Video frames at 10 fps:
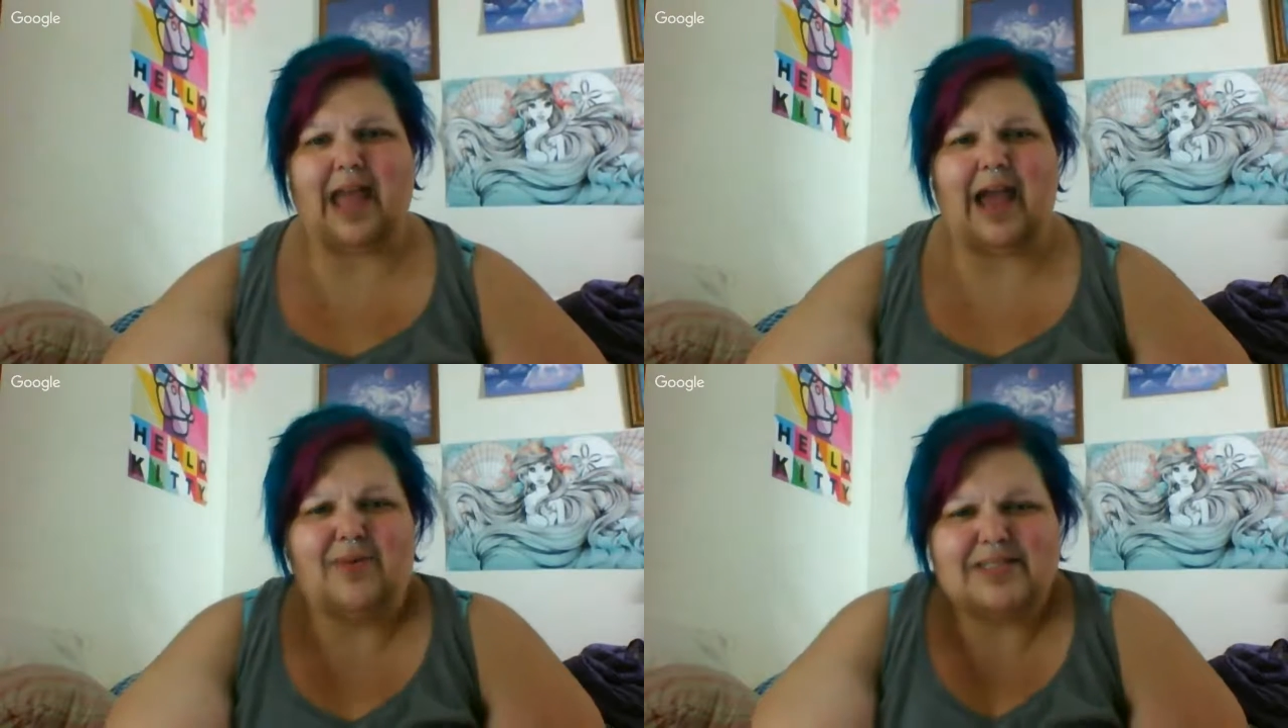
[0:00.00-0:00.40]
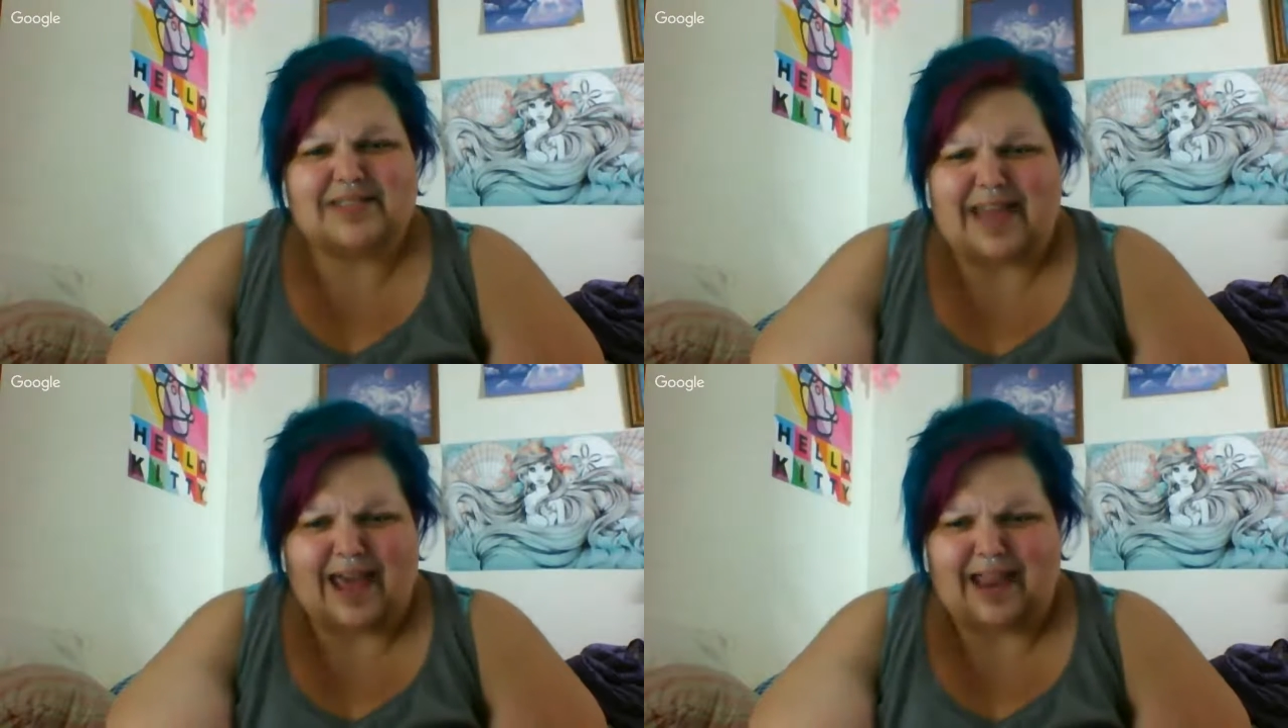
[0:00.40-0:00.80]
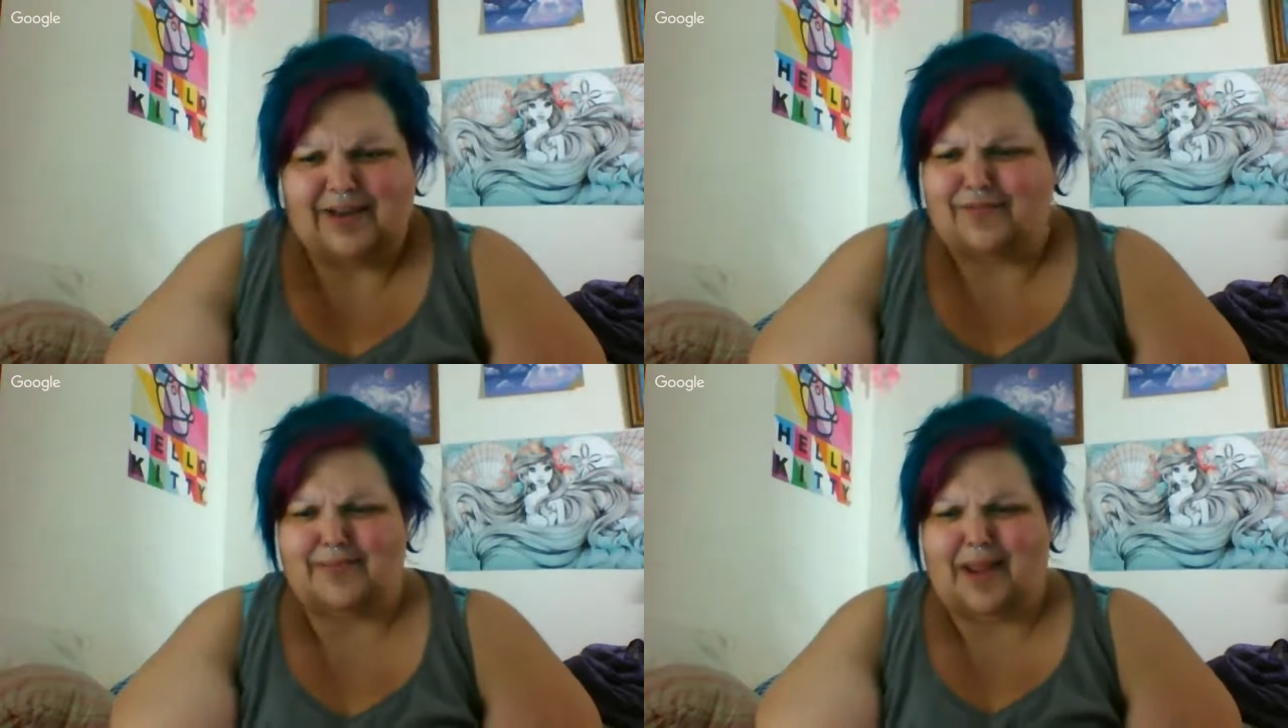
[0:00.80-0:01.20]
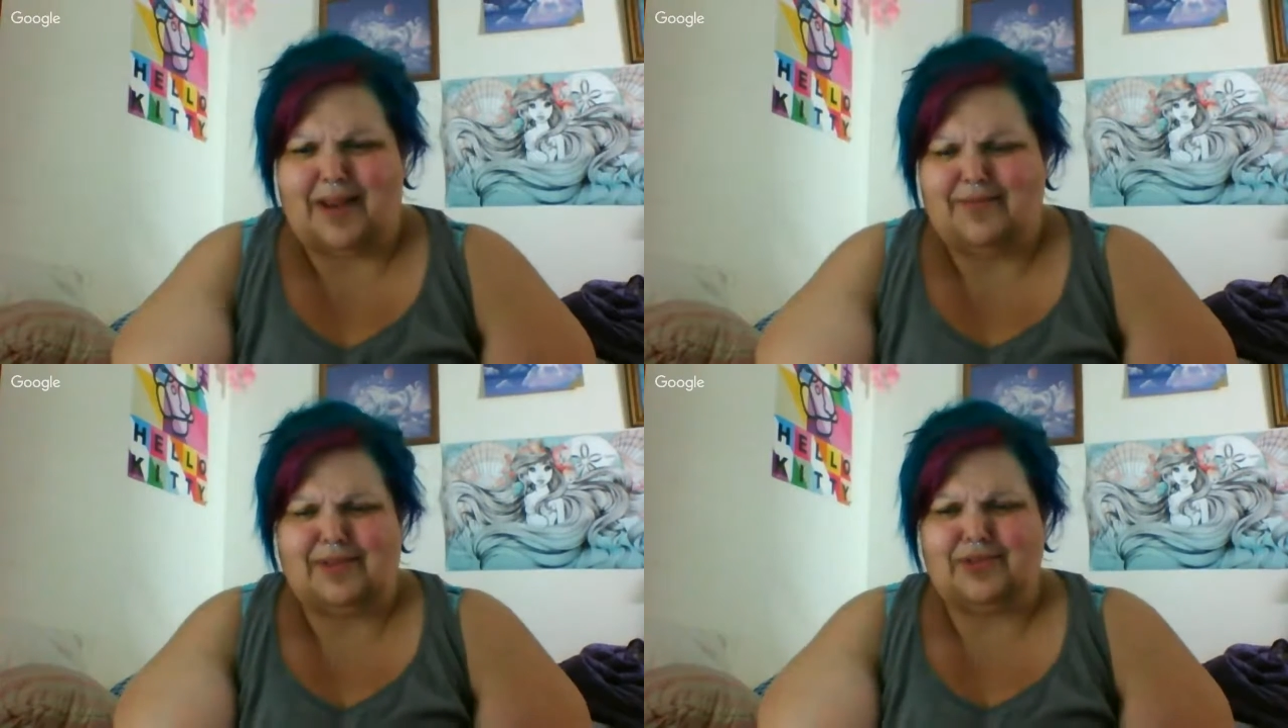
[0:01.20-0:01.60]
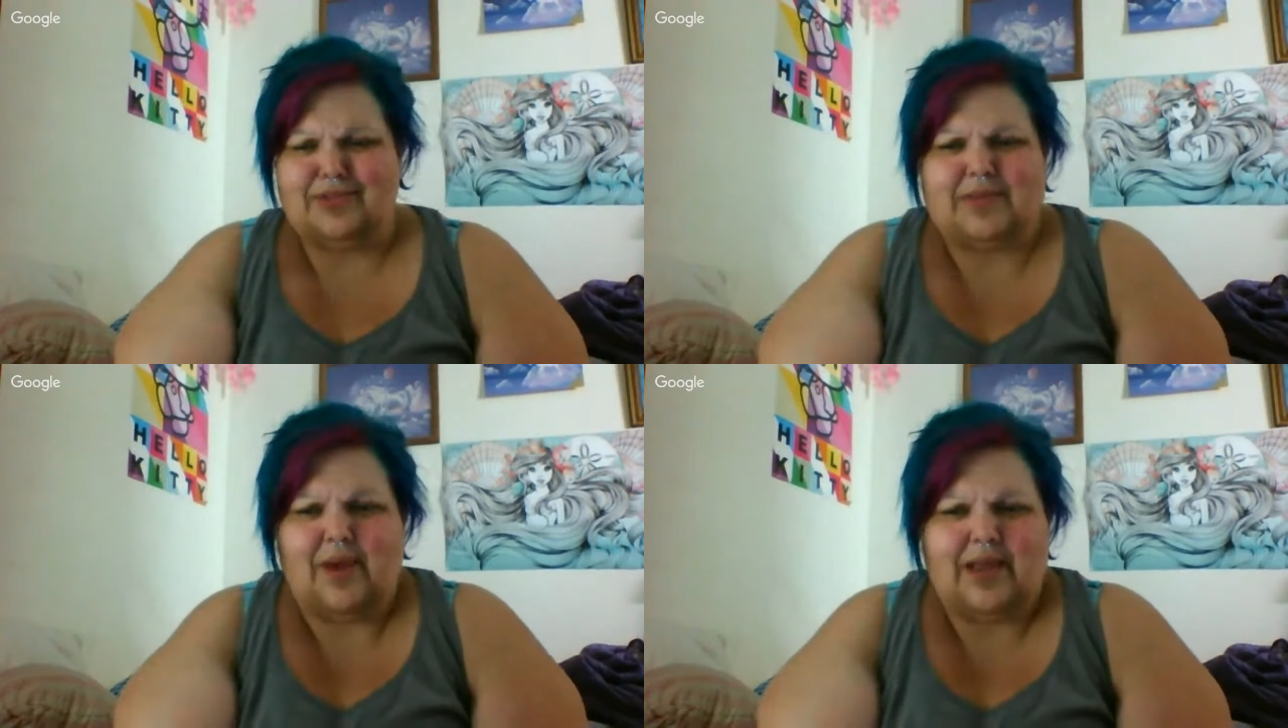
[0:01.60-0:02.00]
how is that if I'm not even
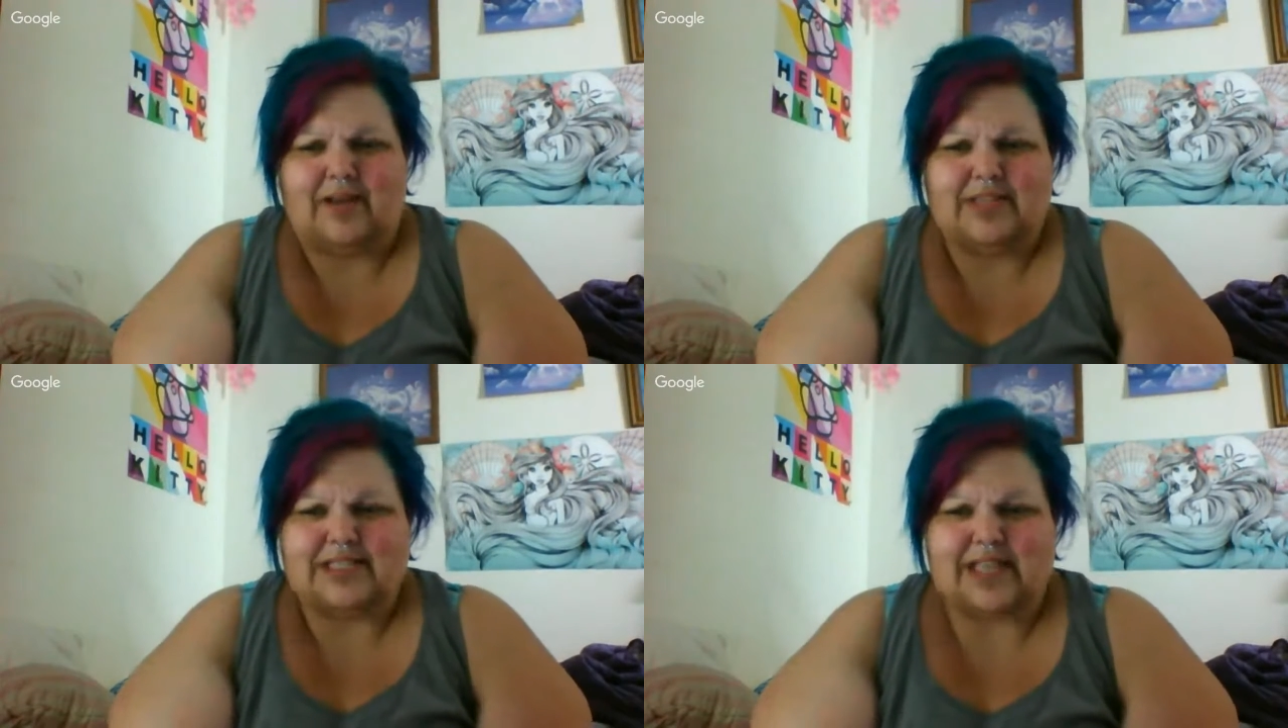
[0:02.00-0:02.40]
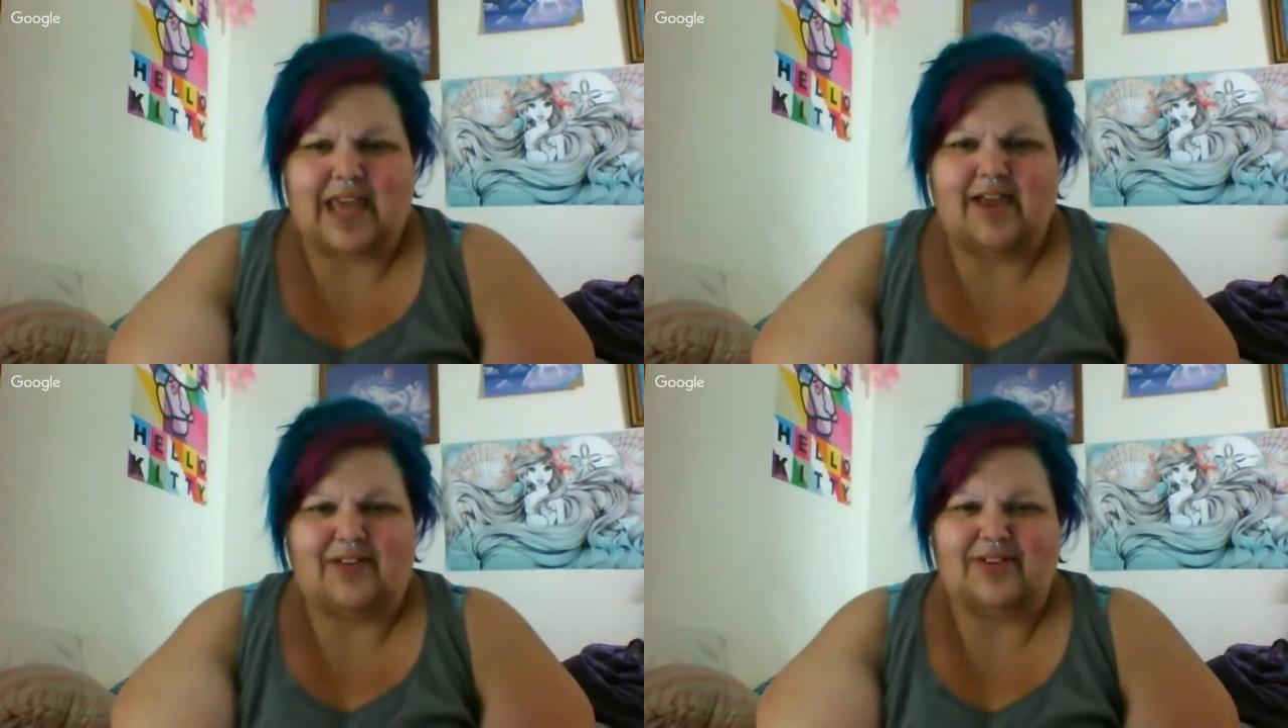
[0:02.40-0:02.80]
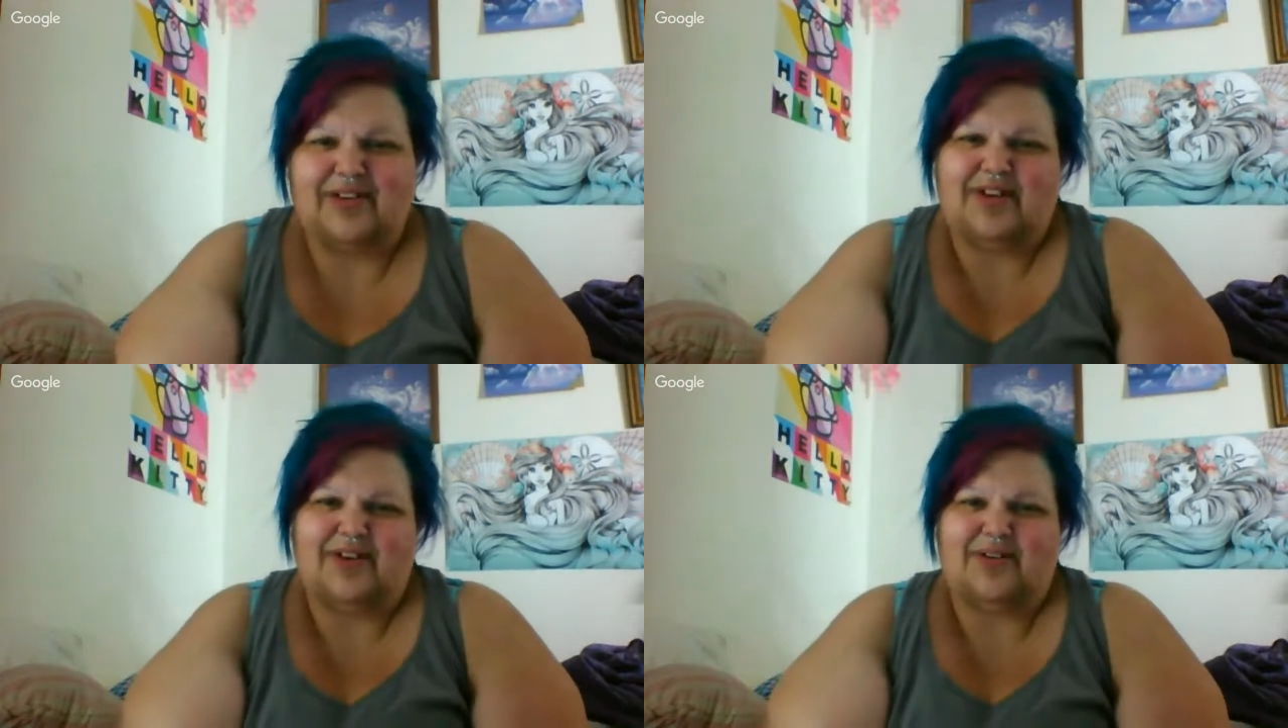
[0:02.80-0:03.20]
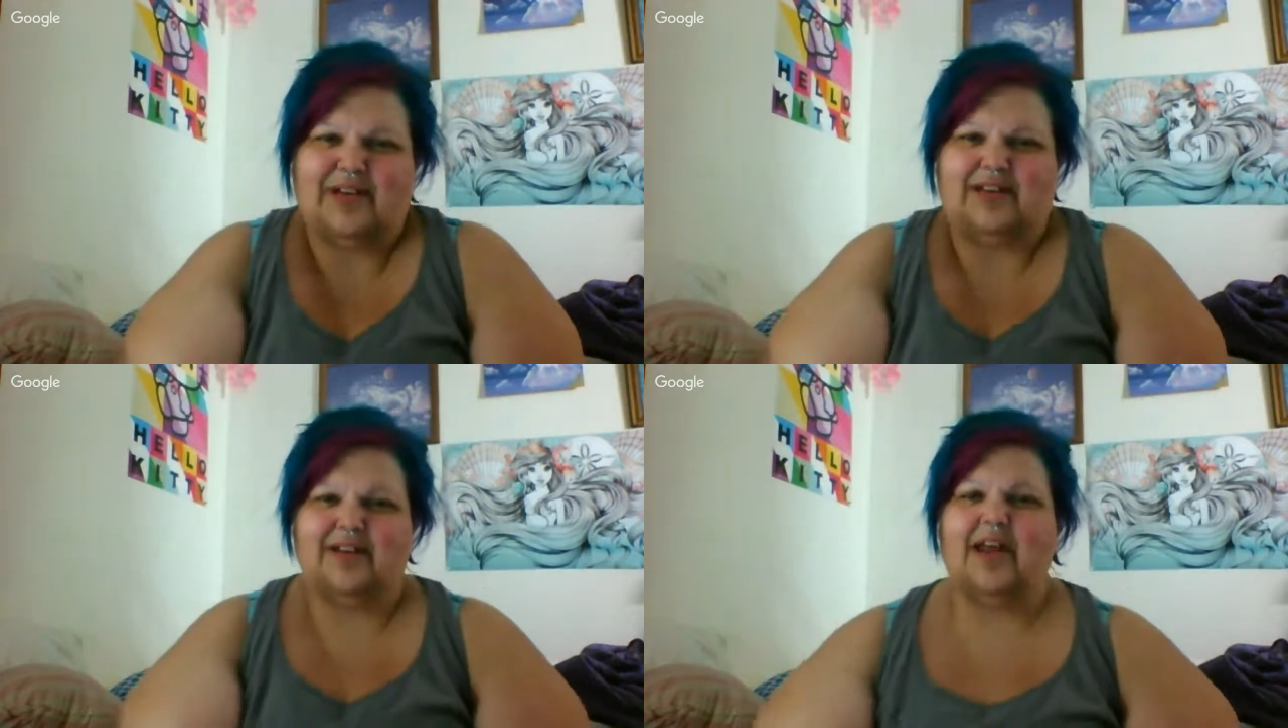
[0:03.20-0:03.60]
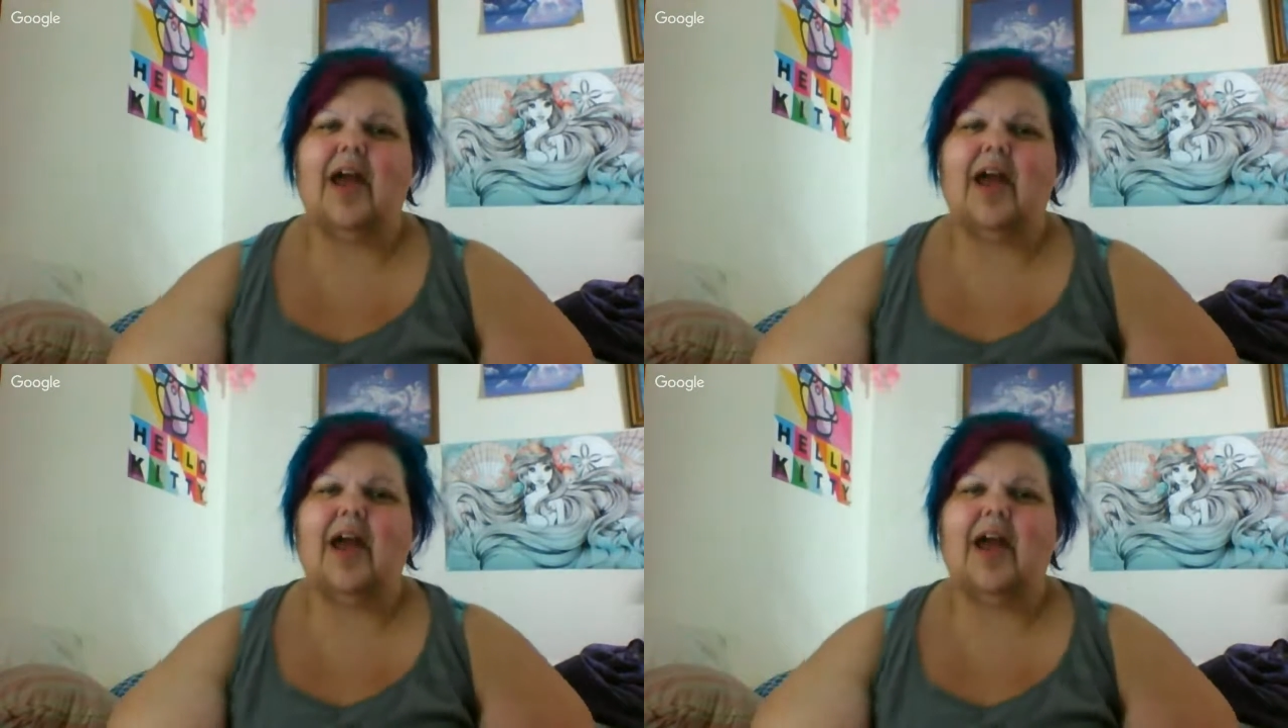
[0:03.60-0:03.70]
losing weight on the scale, you know? And